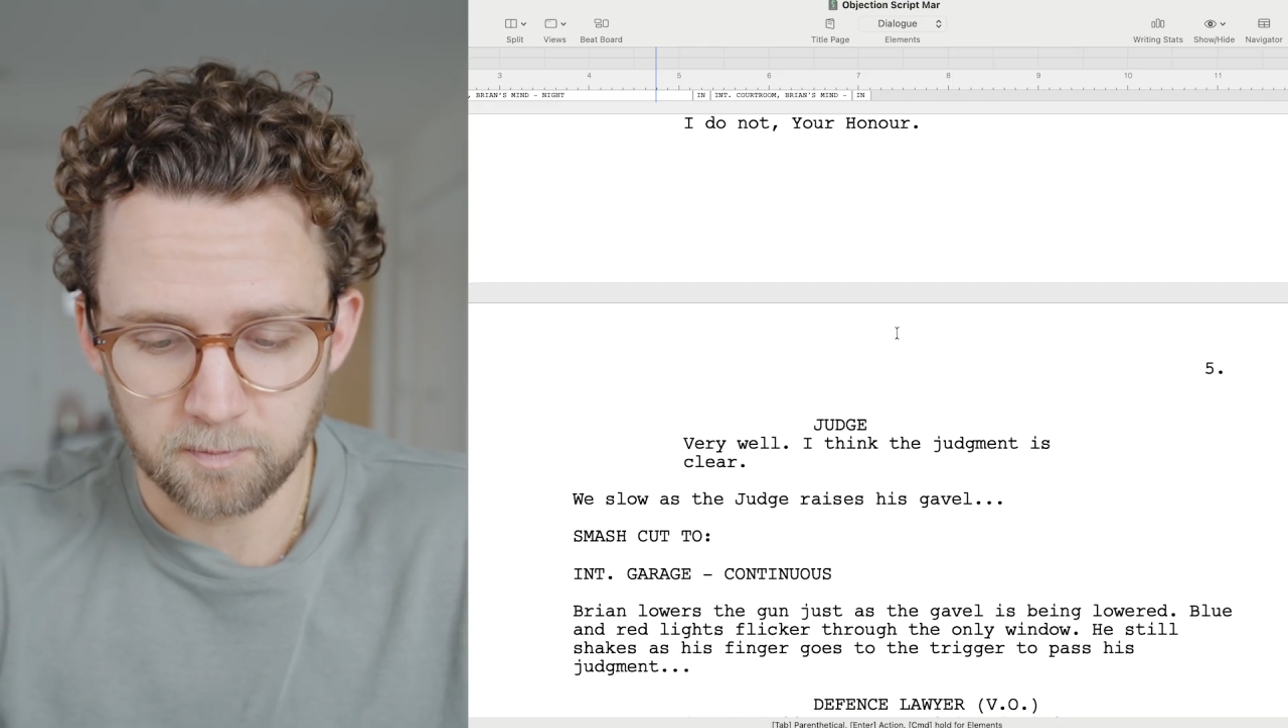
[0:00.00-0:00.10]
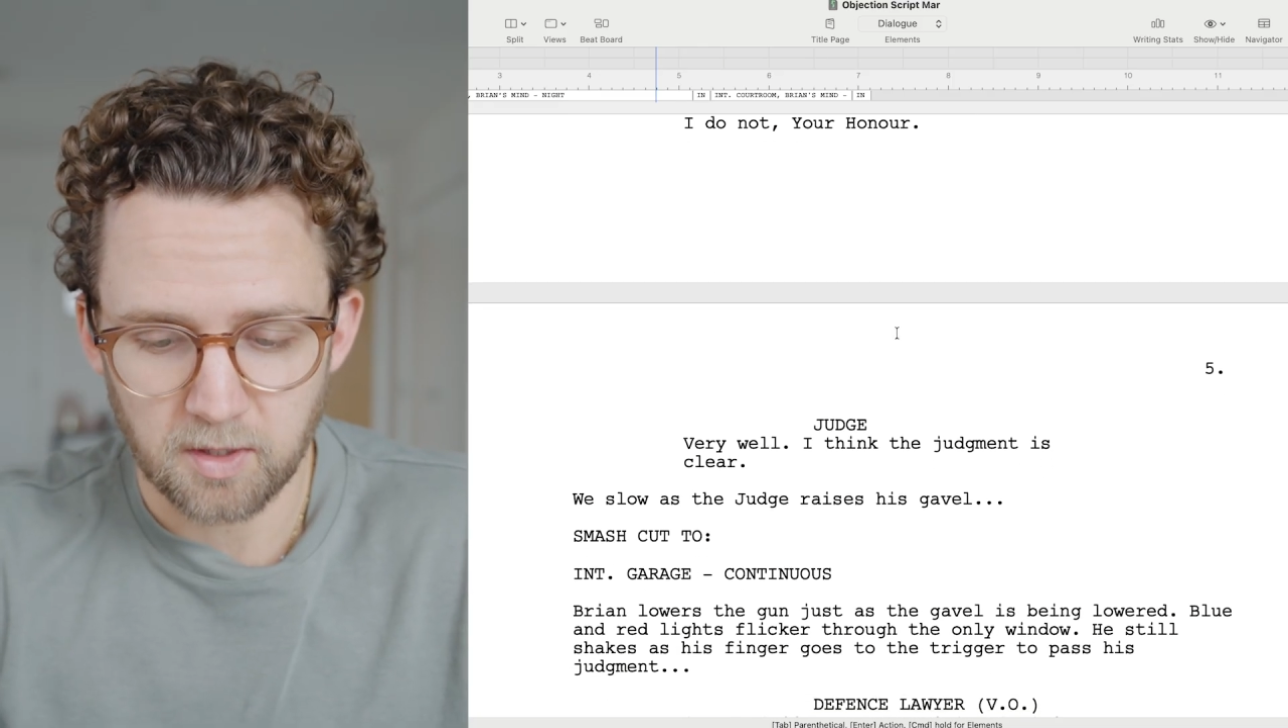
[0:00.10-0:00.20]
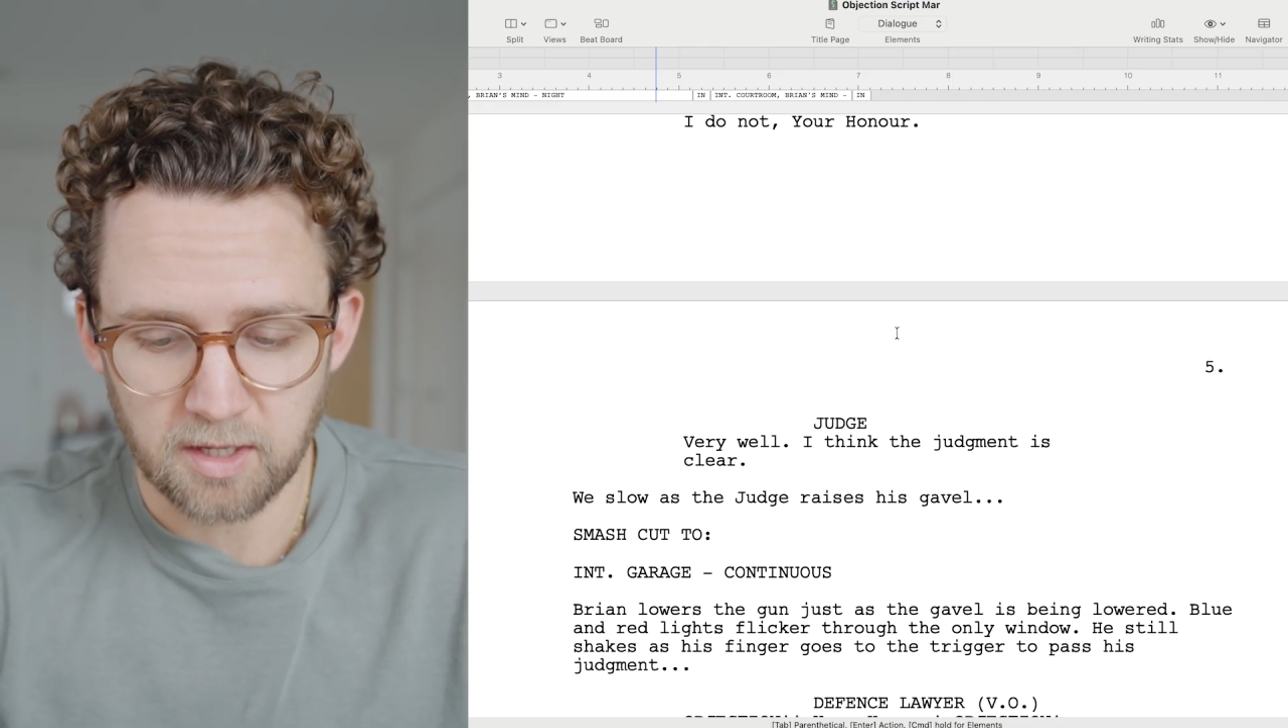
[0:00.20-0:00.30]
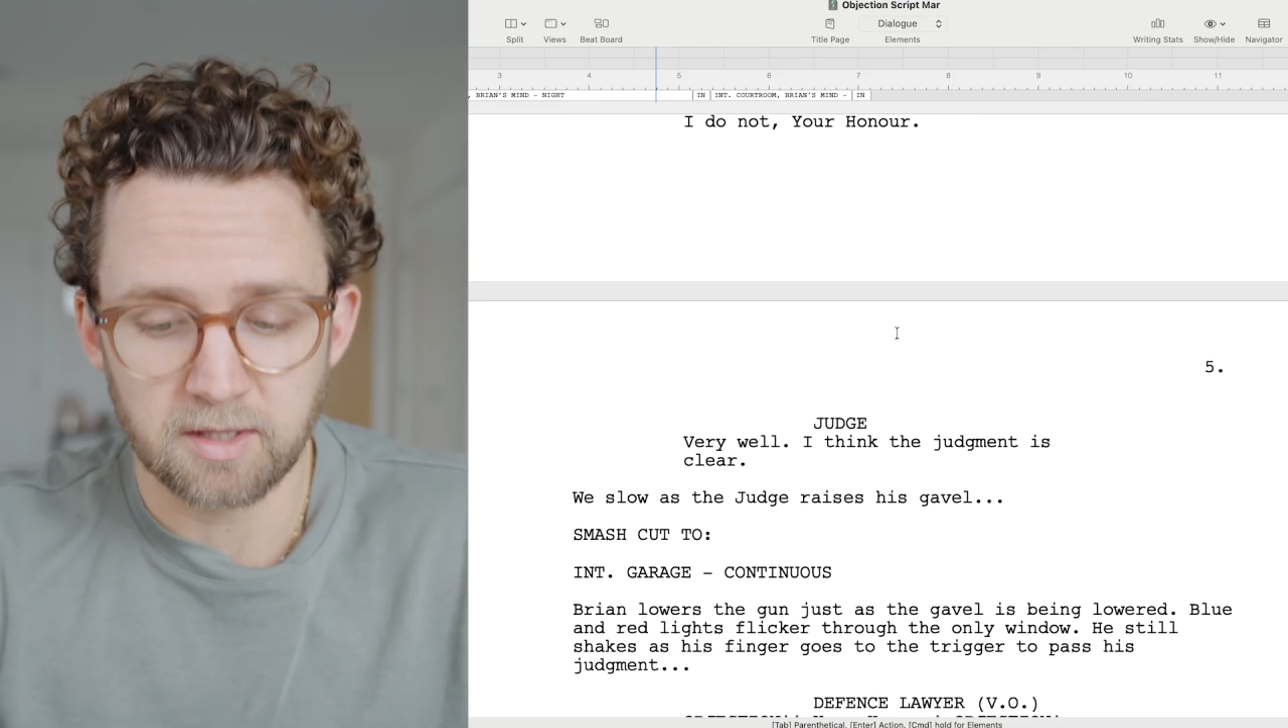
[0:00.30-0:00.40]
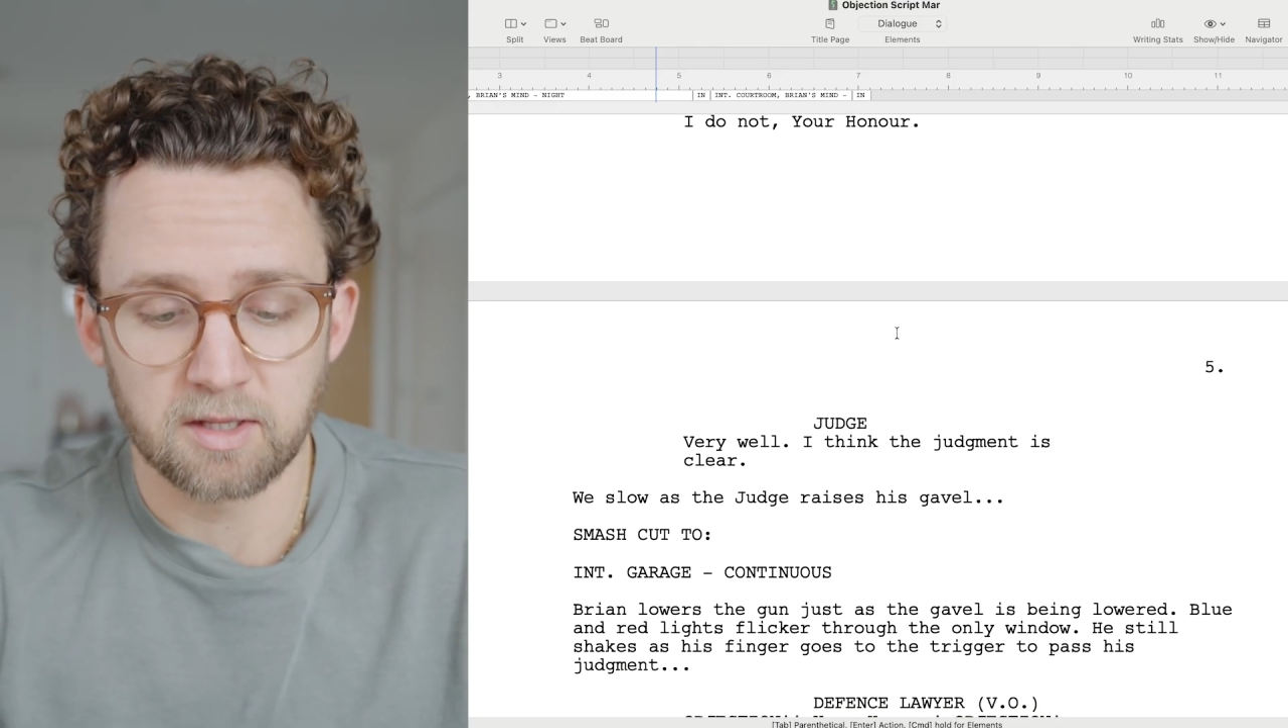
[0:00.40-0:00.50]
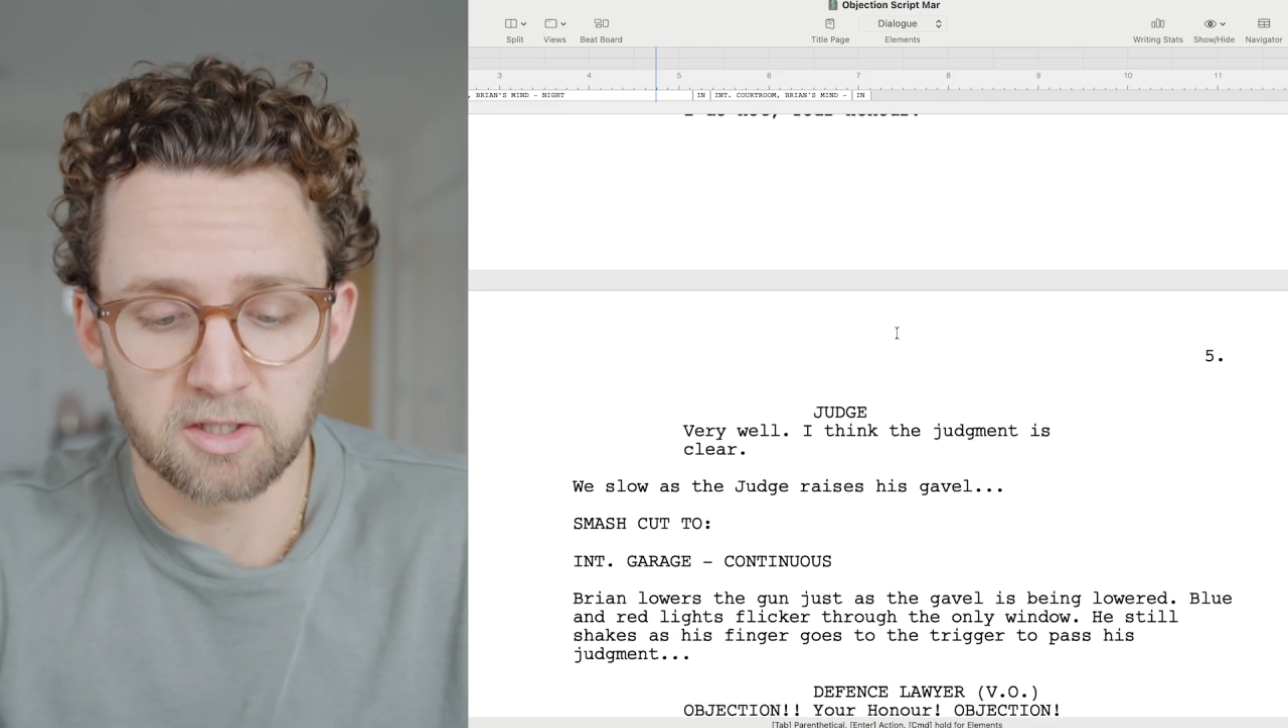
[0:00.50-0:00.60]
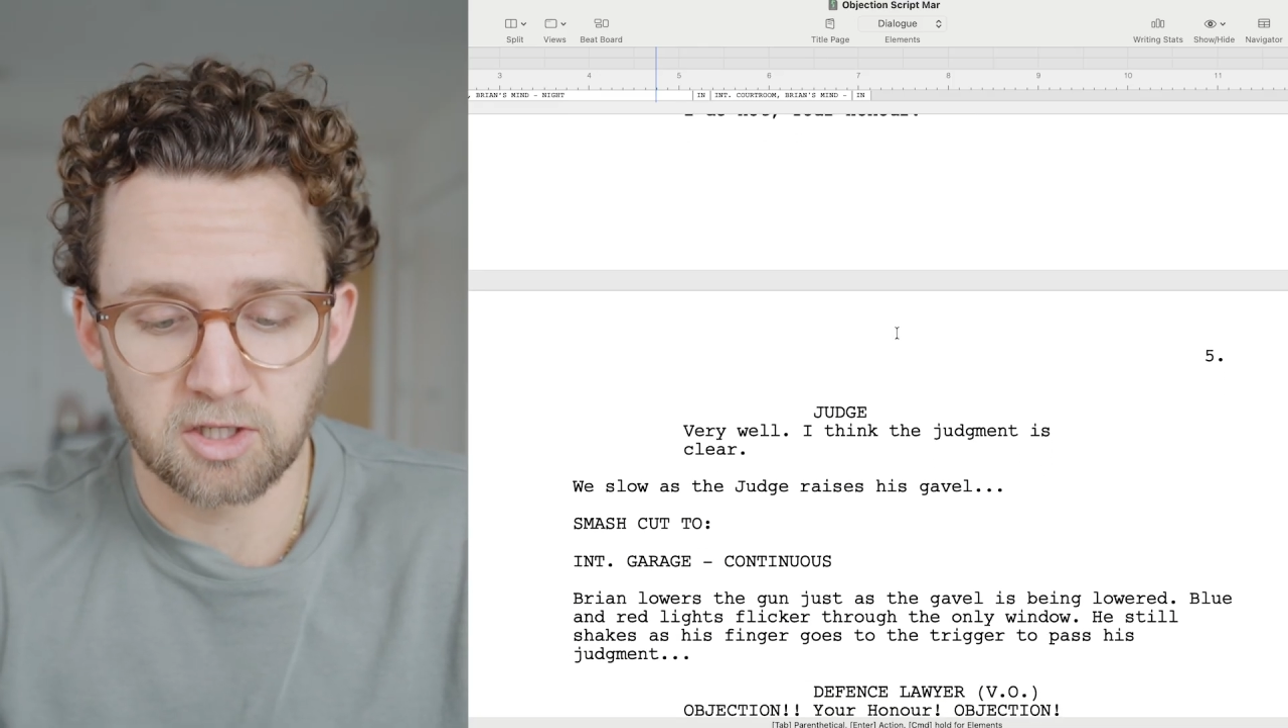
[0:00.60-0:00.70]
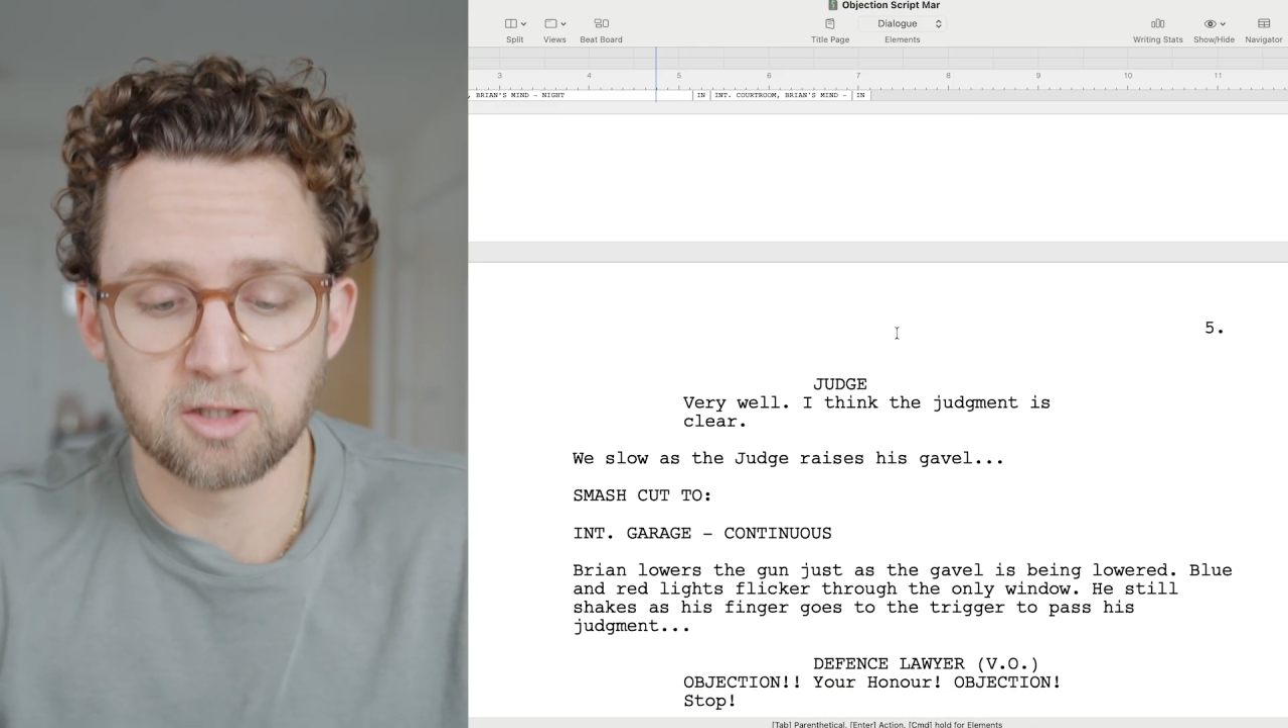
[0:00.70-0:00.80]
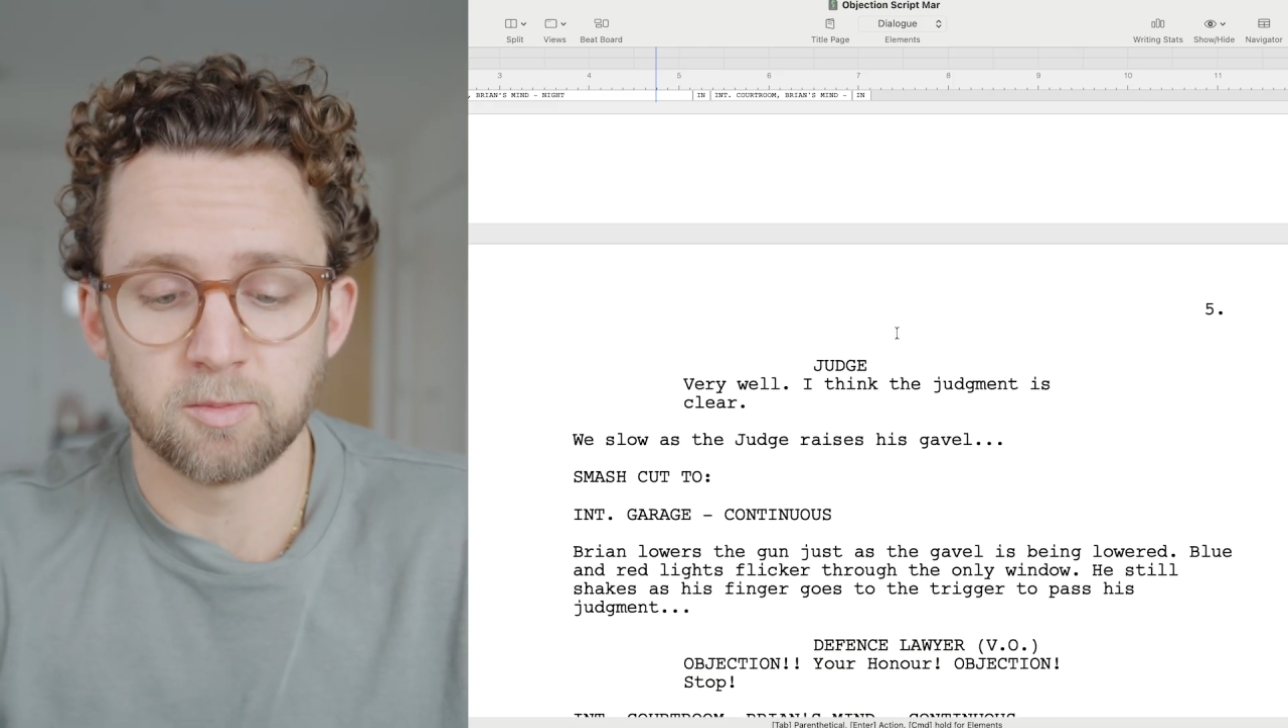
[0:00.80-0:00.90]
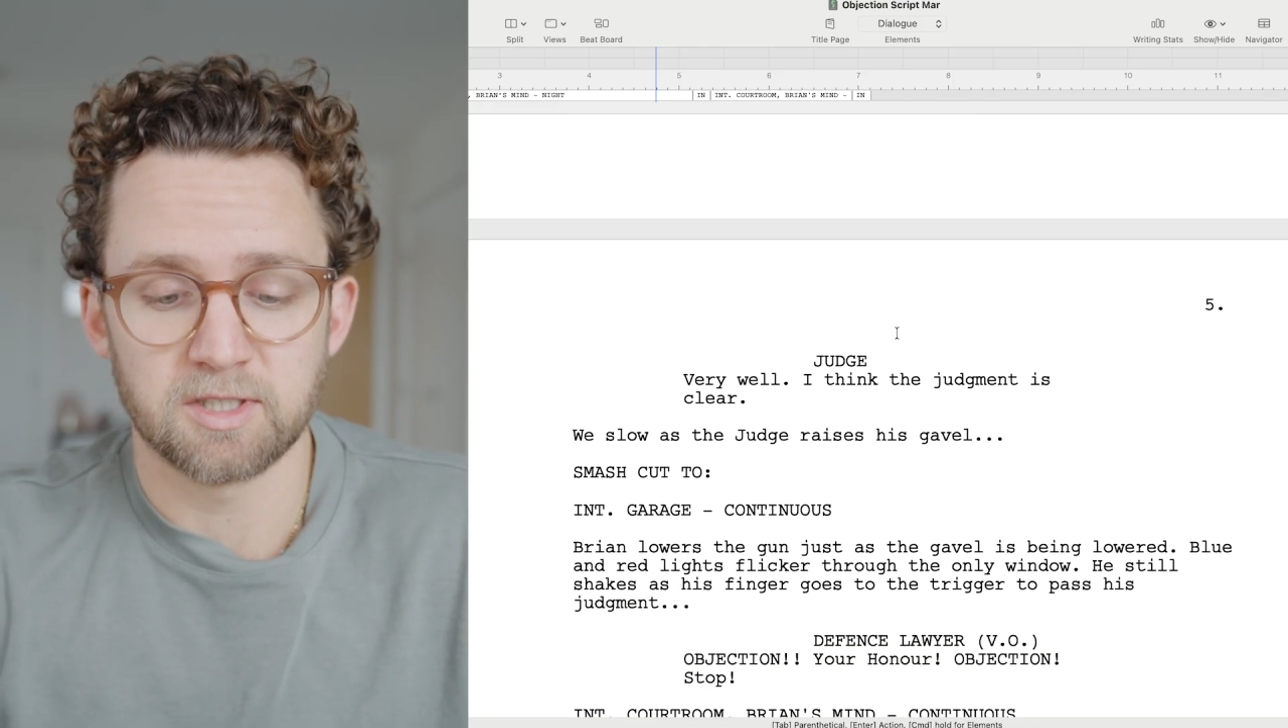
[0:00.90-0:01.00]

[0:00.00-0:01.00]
I think the judgment